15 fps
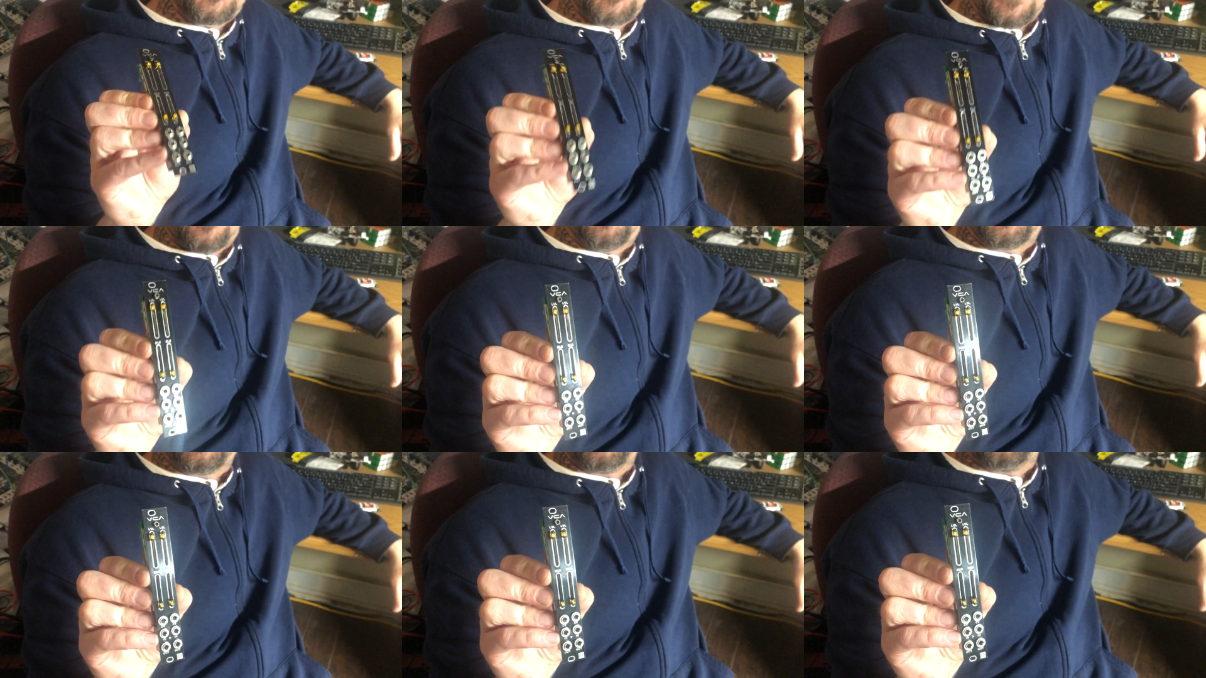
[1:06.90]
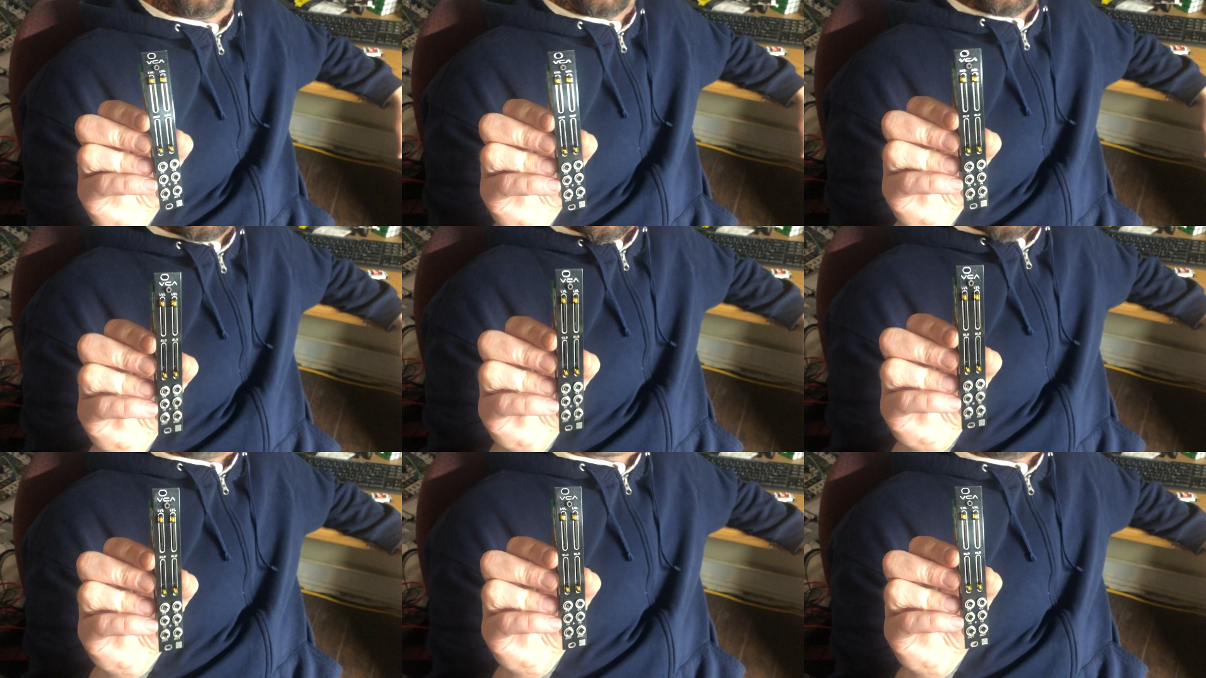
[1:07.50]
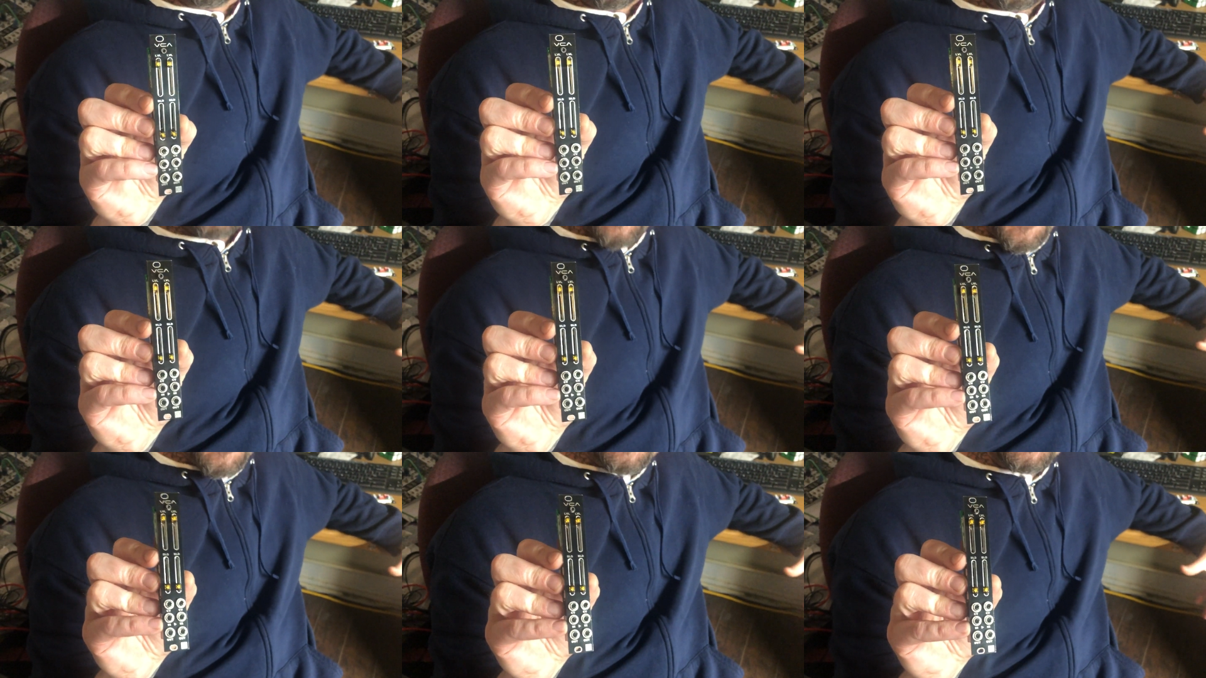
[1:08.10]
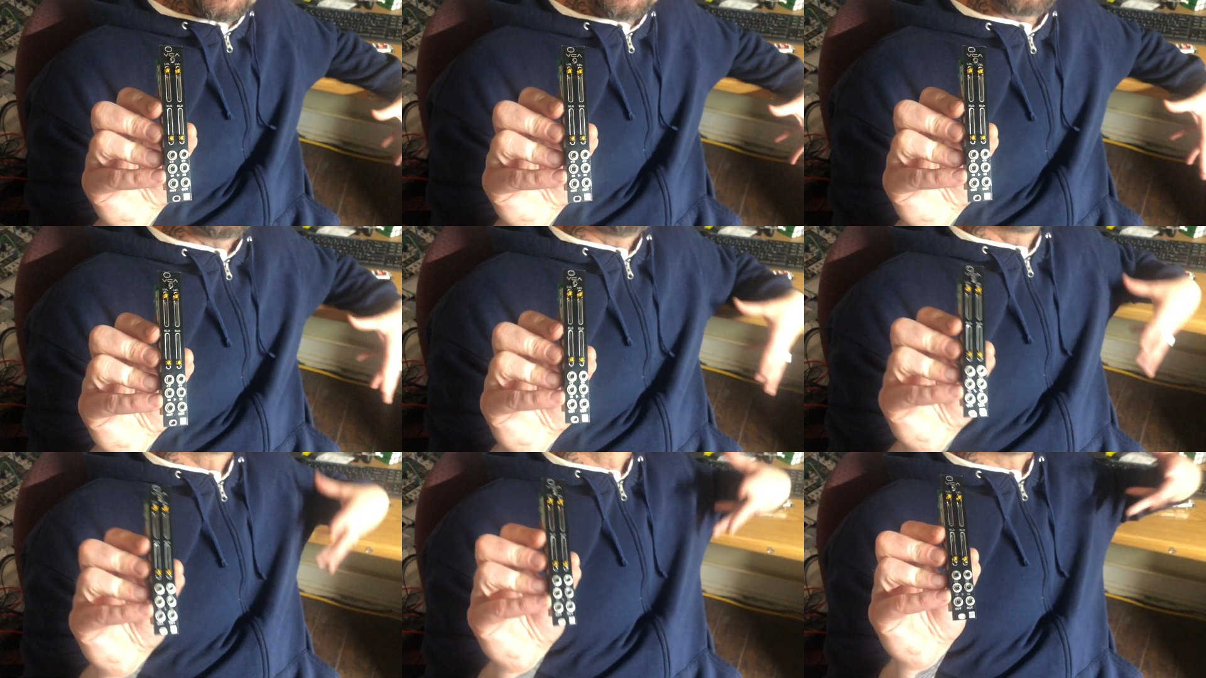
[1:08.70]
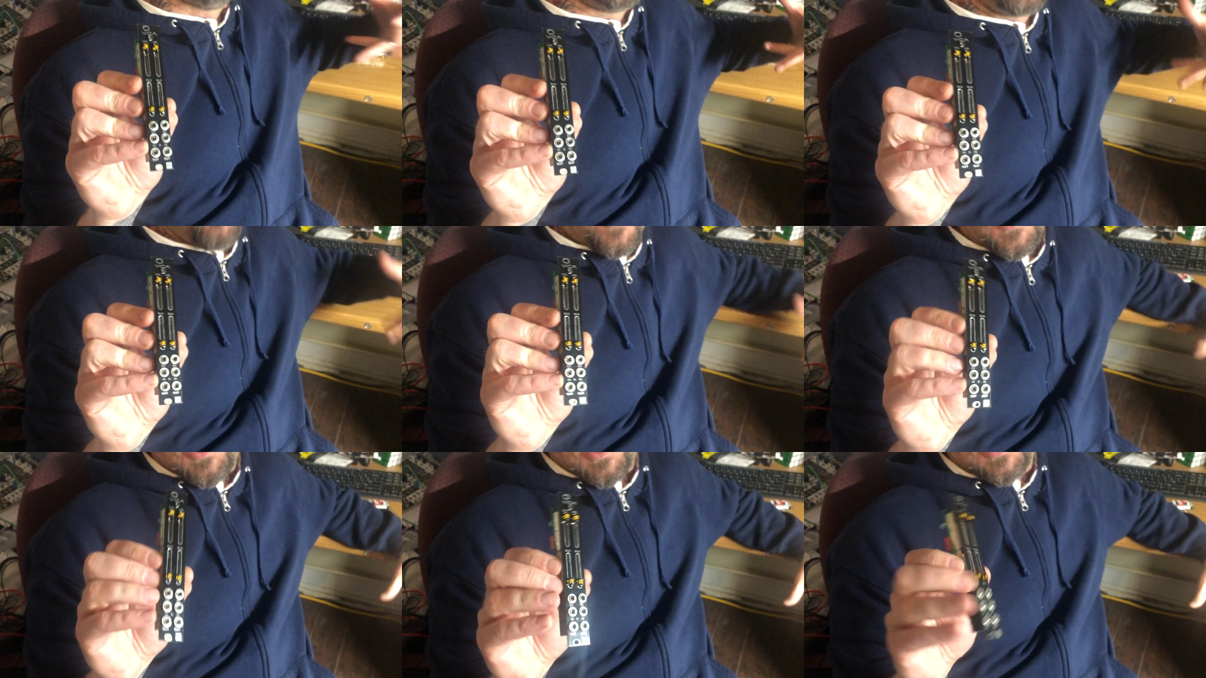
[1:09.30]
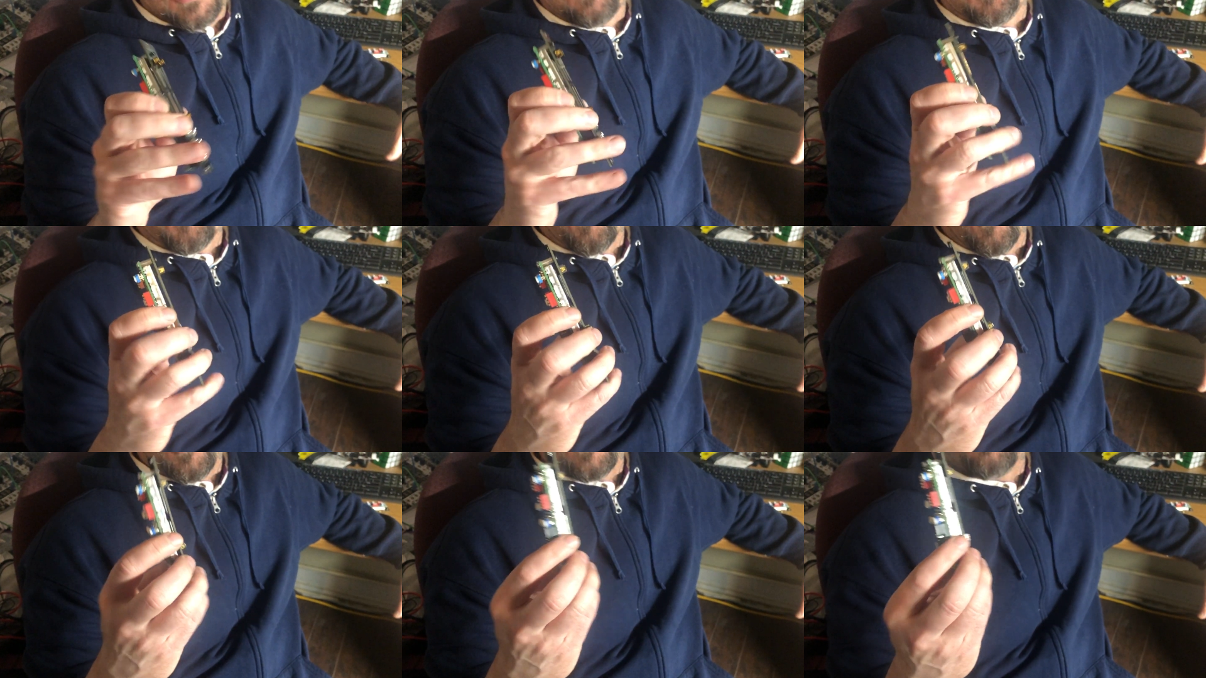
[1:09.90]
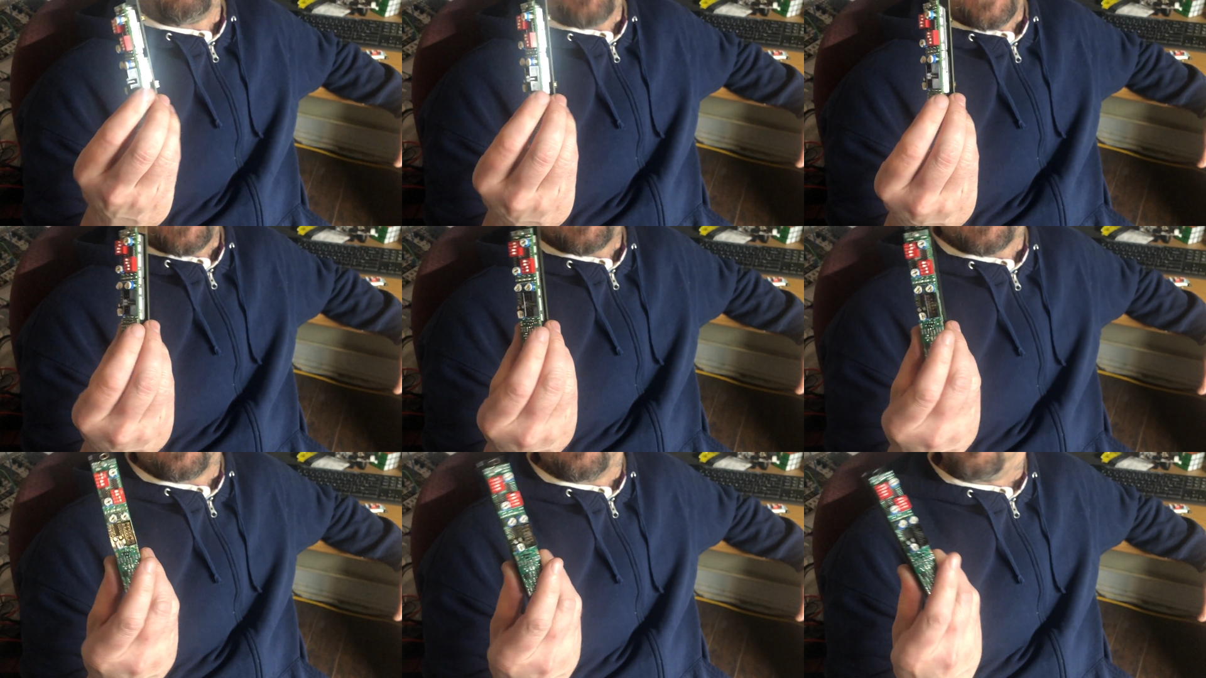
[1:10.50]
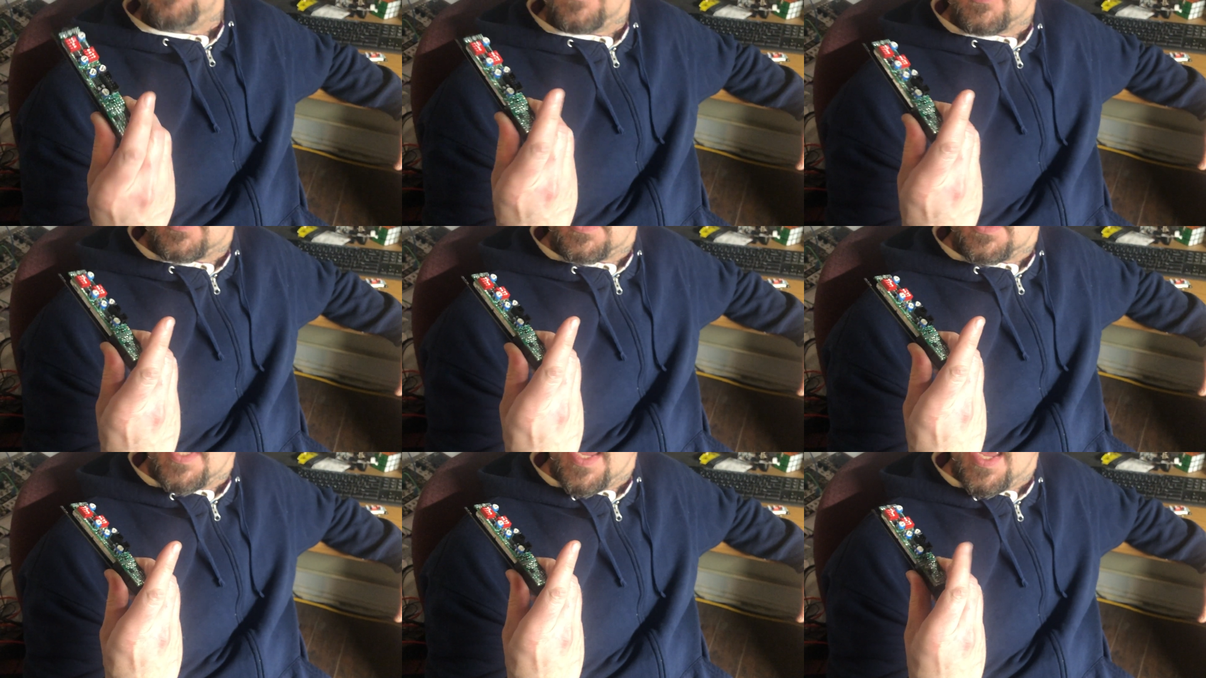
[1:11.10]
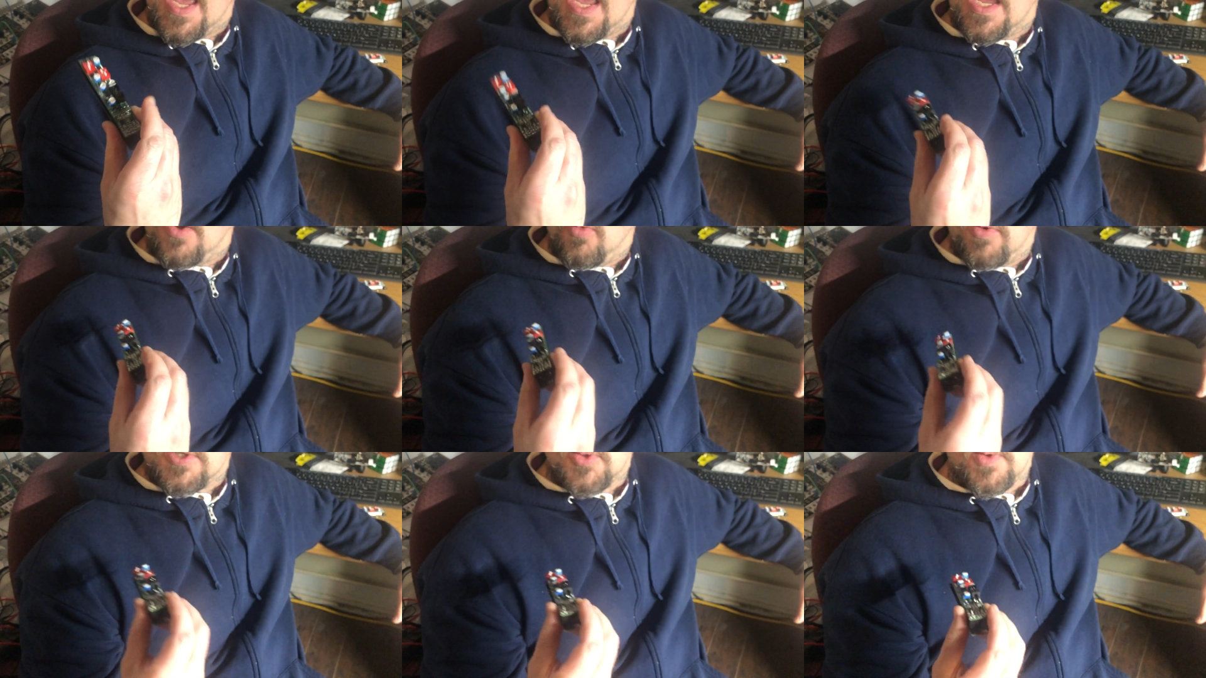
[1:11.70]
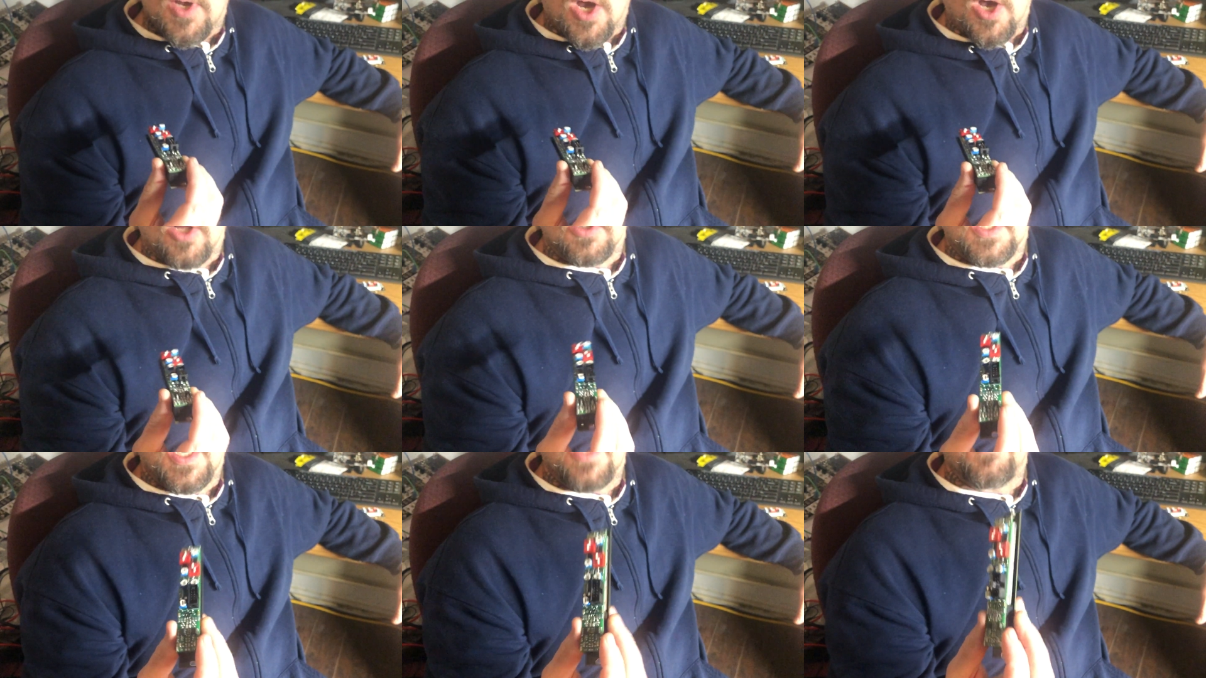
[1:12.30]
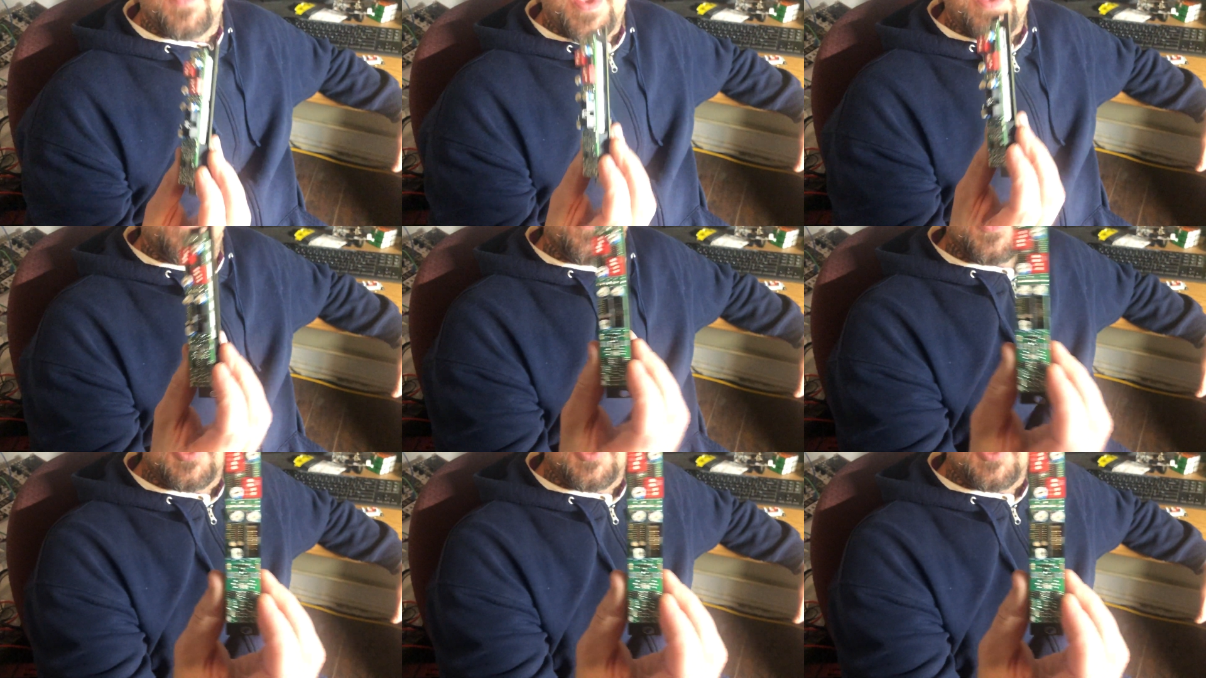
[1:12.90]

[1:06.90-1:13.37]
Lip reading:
[unreadable: no face in view]